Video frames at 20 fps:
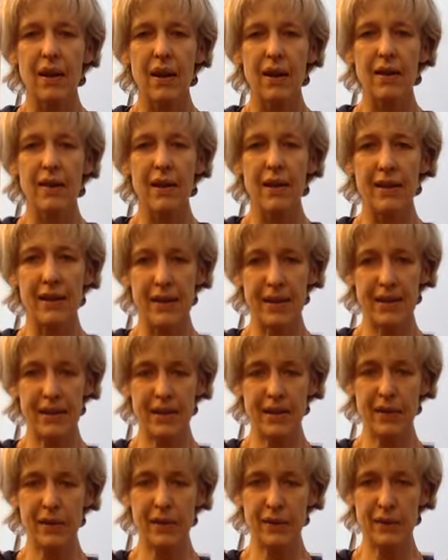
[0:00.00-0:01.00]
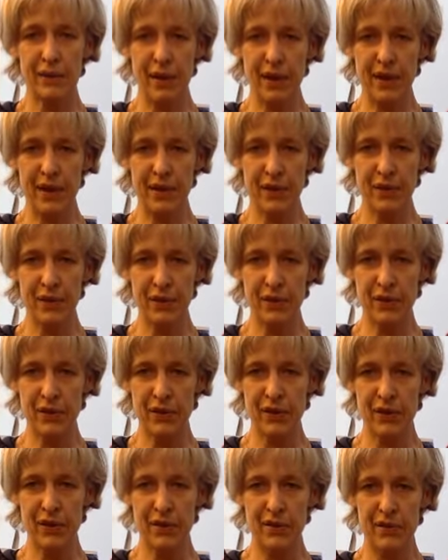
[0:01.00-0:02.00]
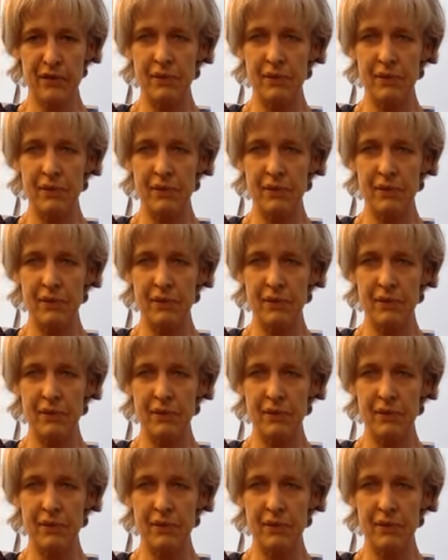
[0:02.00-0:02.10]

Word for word: And then letting your right foot just